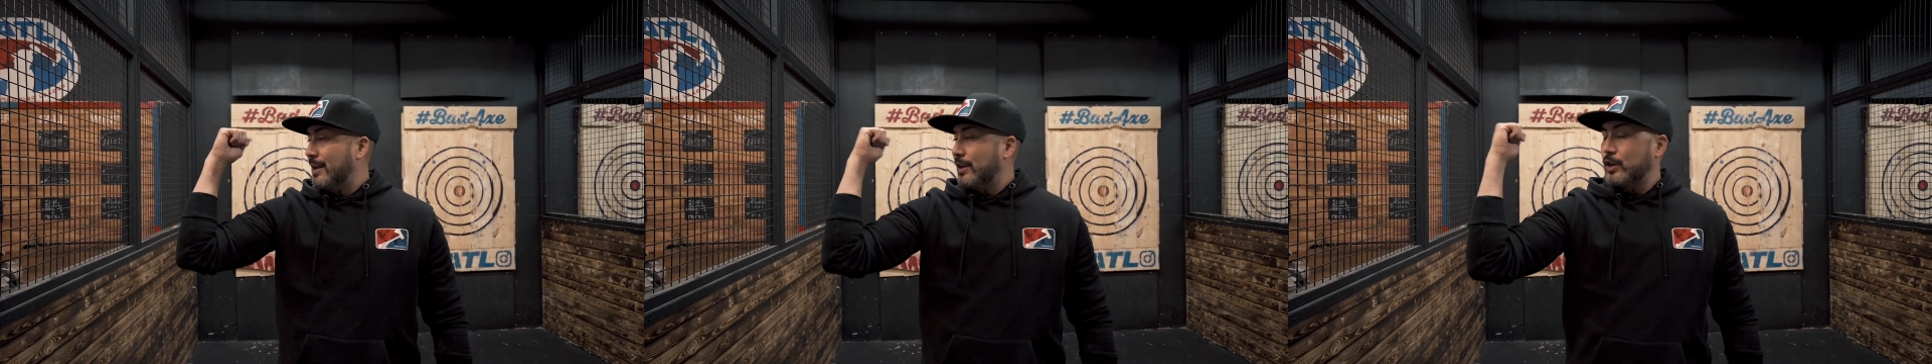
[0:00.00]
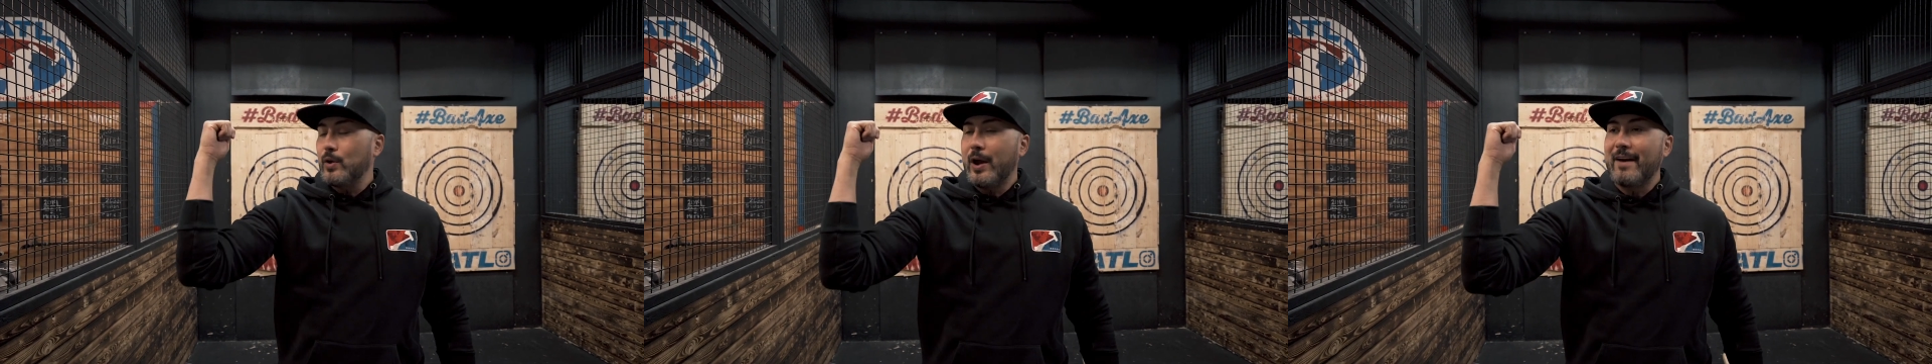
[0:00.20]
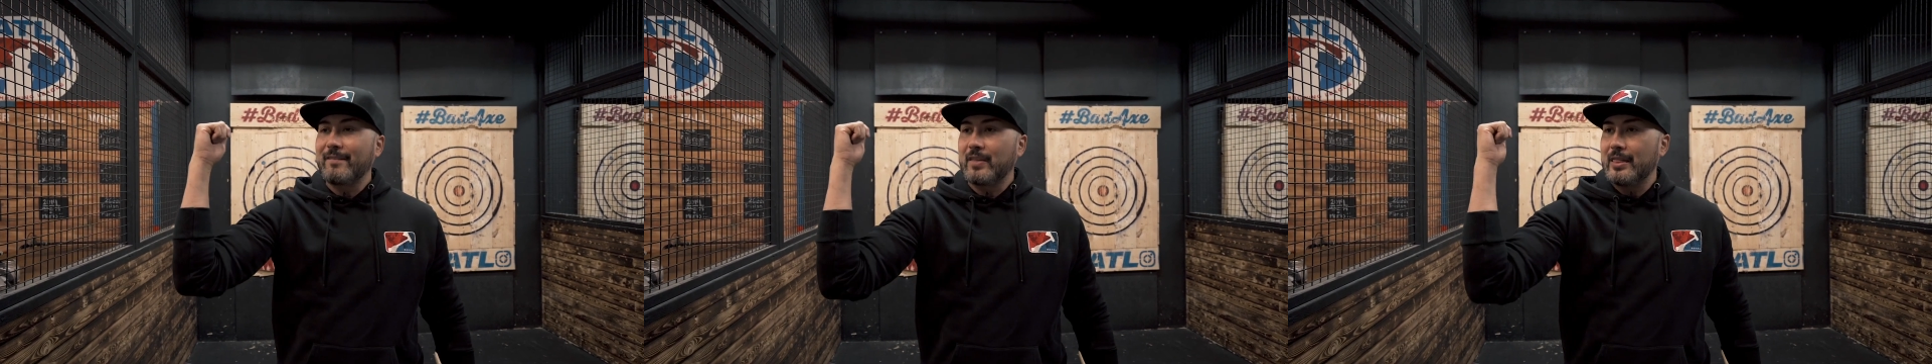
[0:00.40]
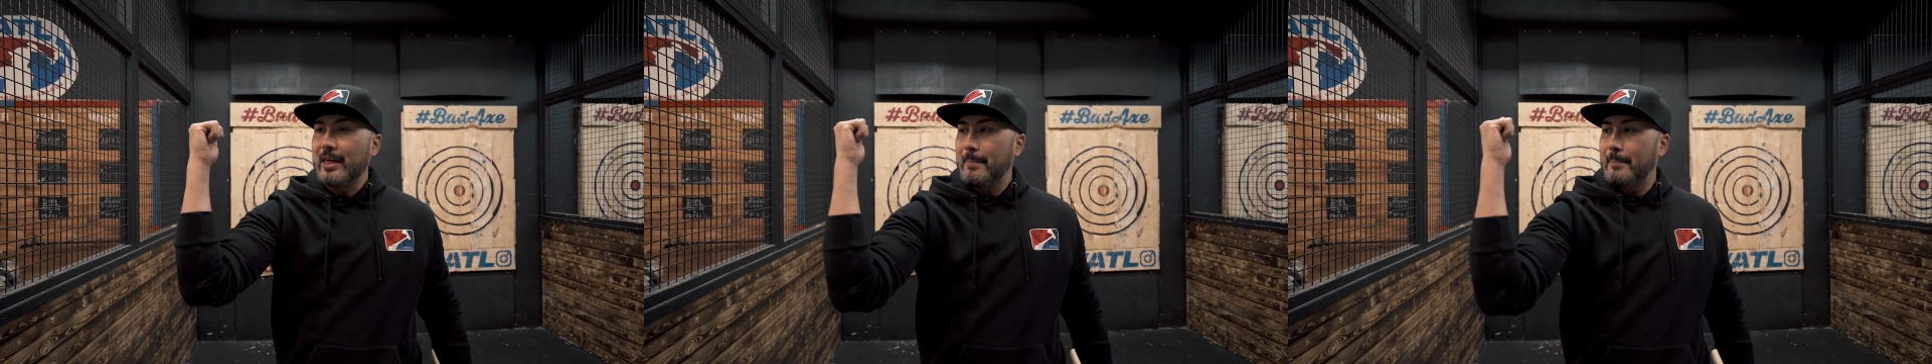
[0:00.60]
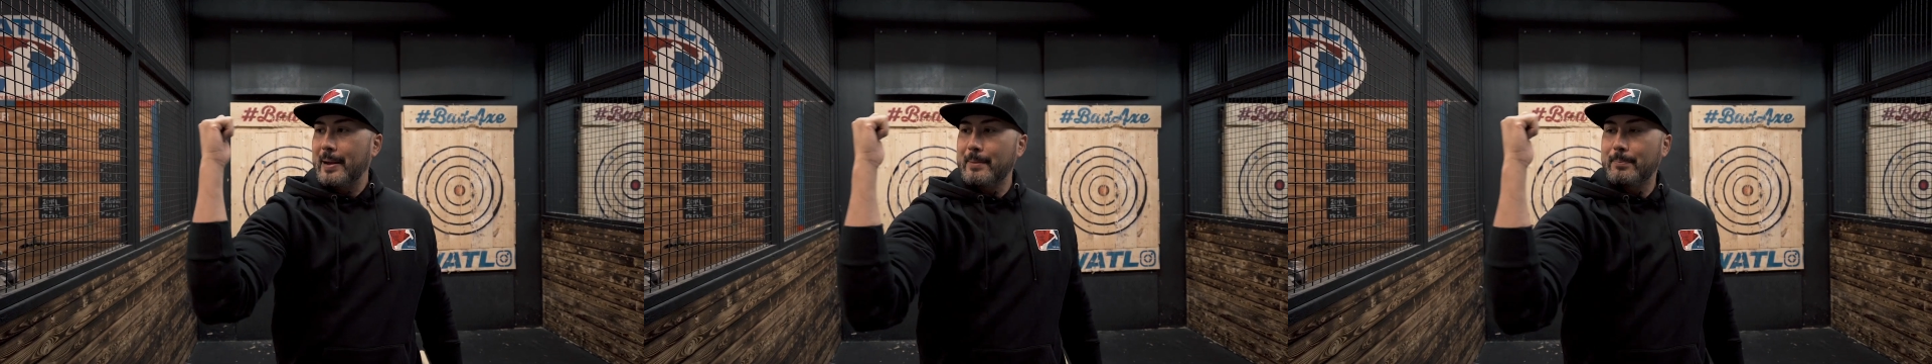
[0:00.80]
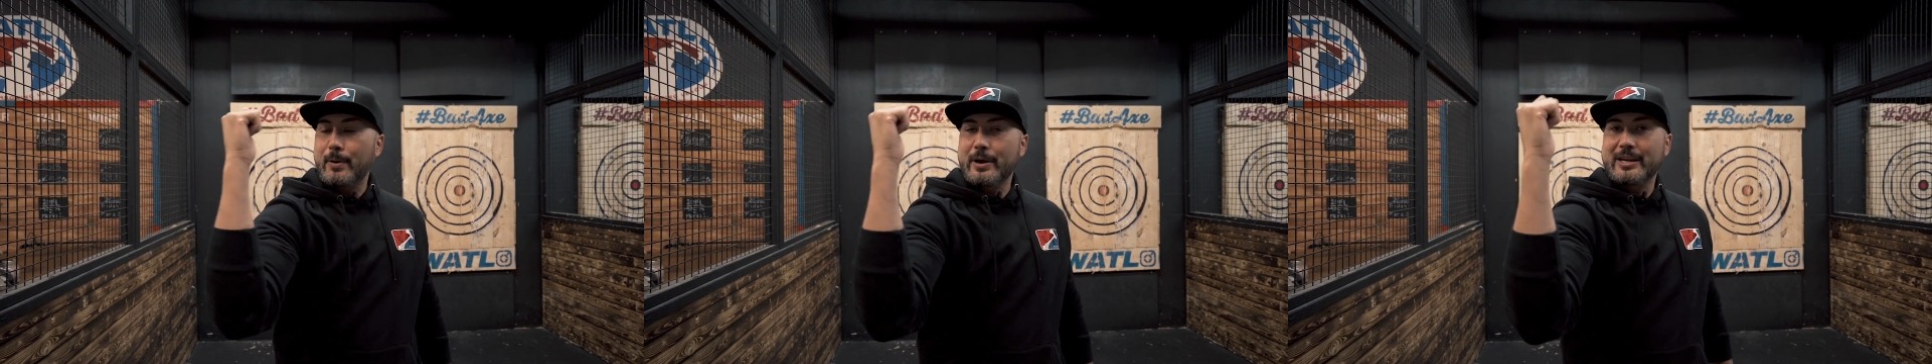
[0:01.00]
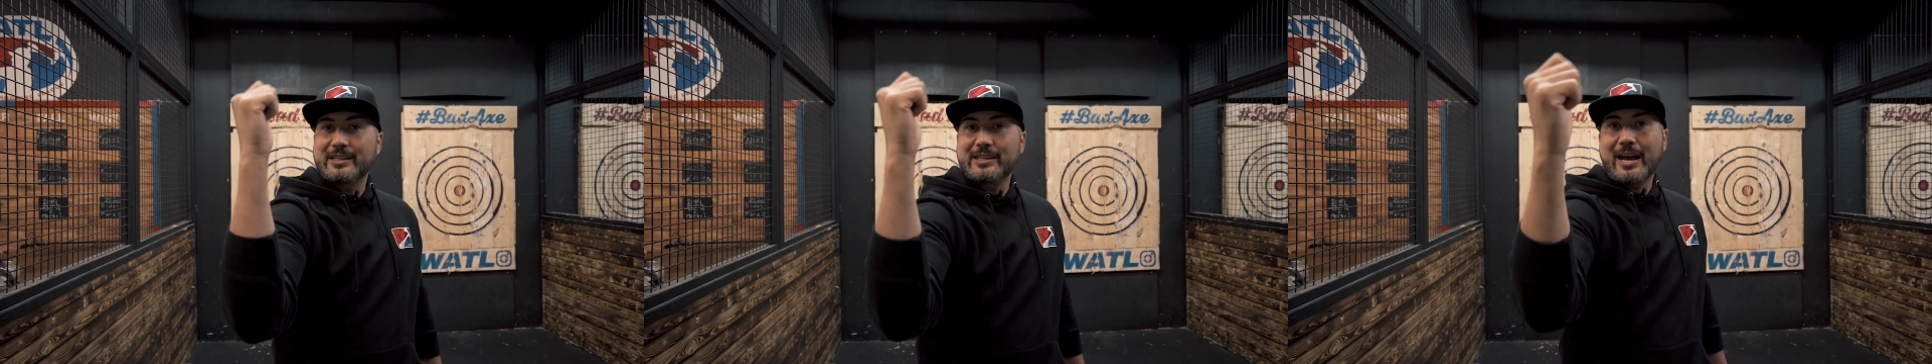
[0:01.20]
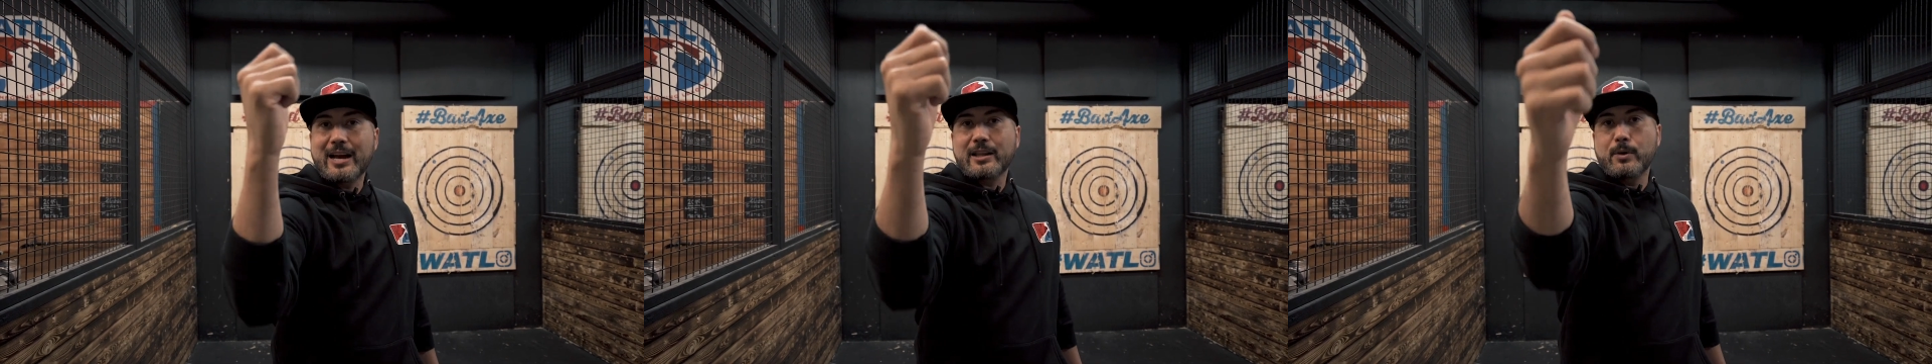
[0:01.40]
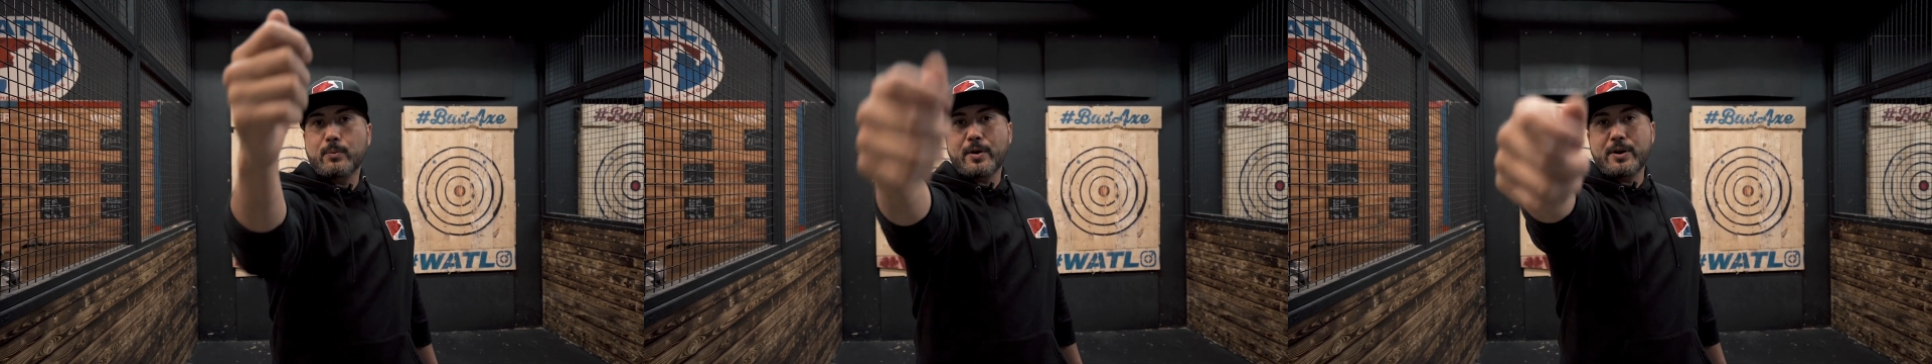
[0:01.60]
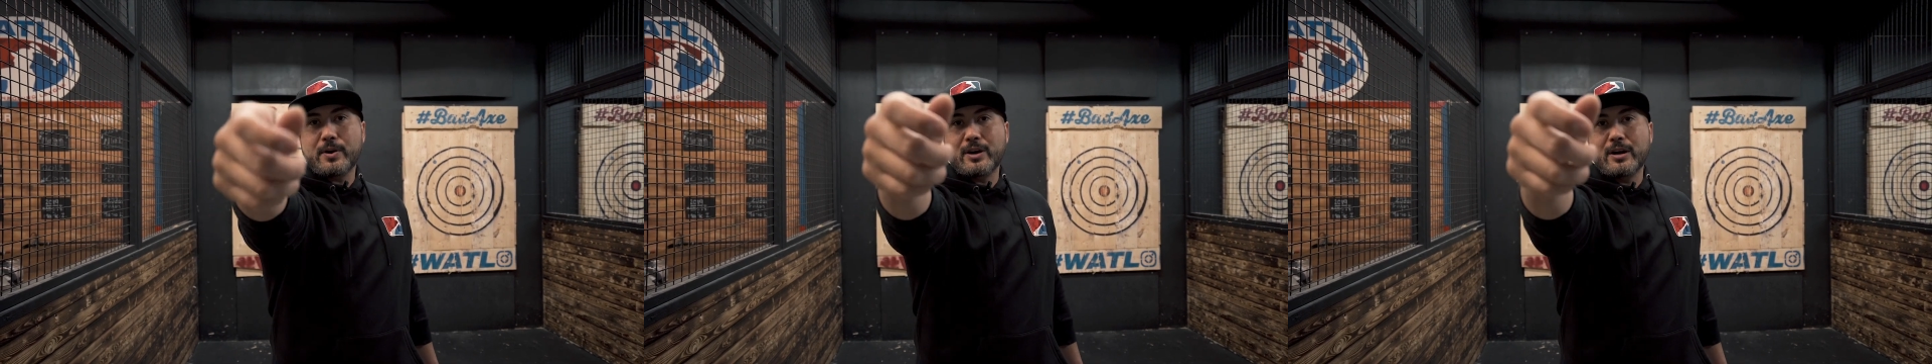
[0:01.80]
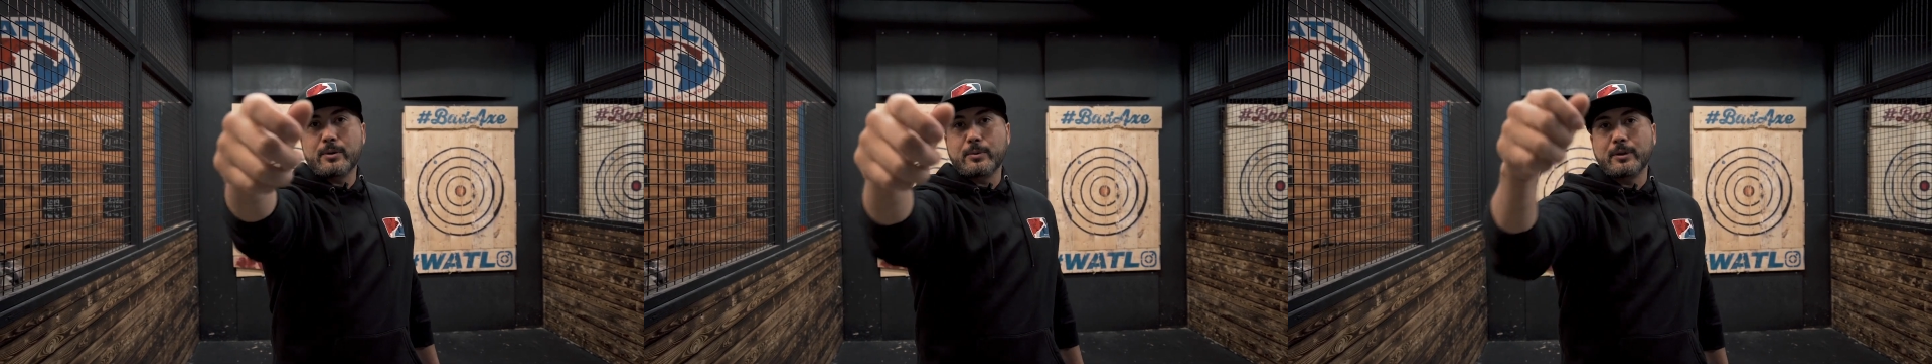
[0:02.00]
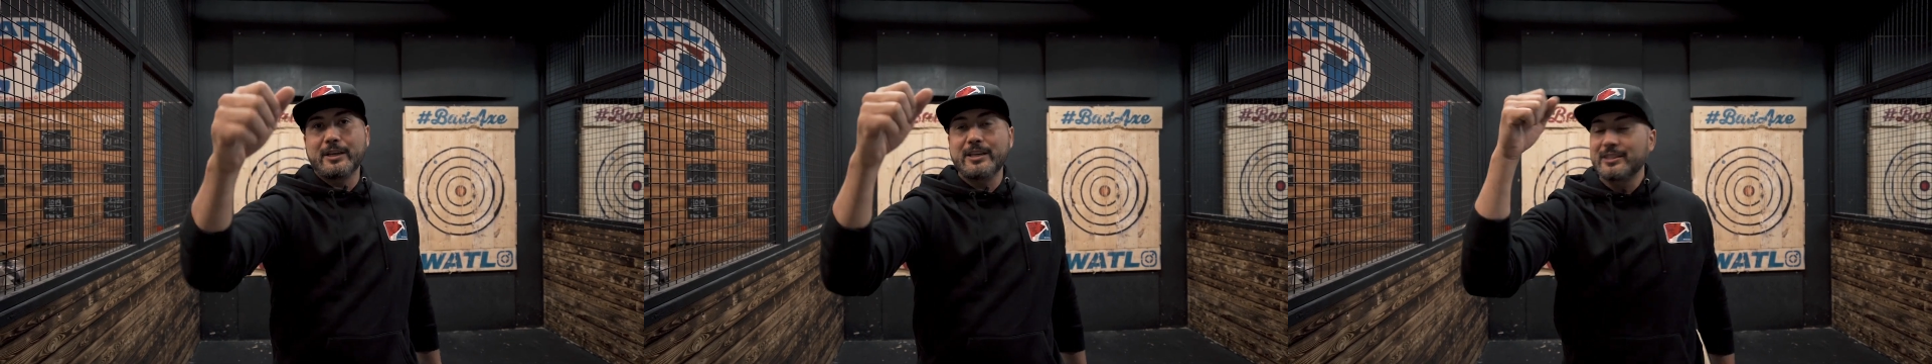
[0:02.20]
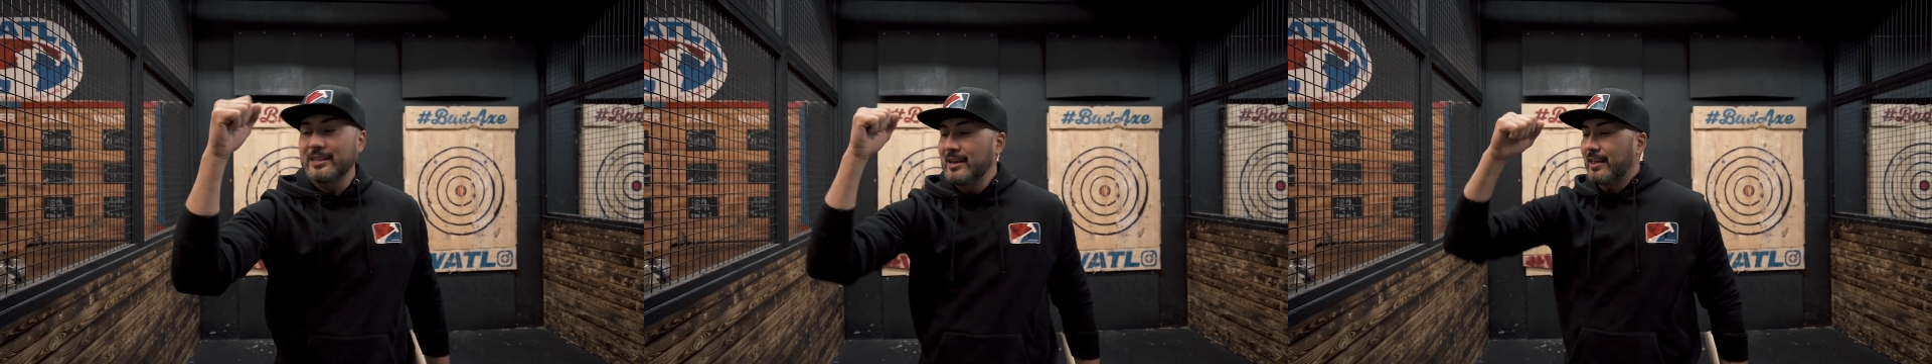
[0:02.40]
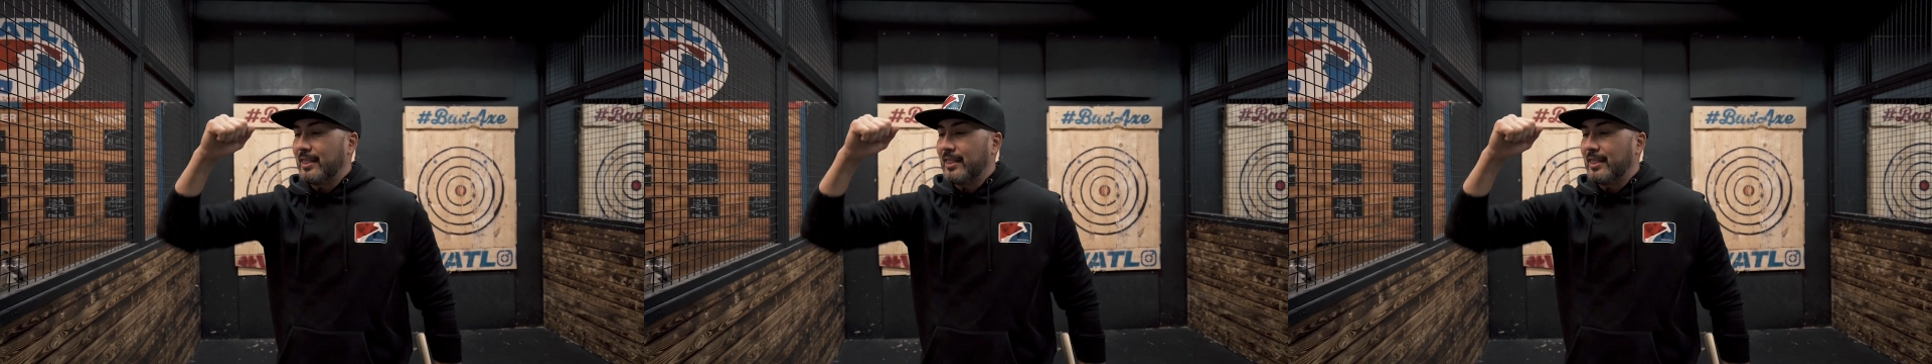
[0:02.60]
You have to then pinpoint exactly where you're going to release.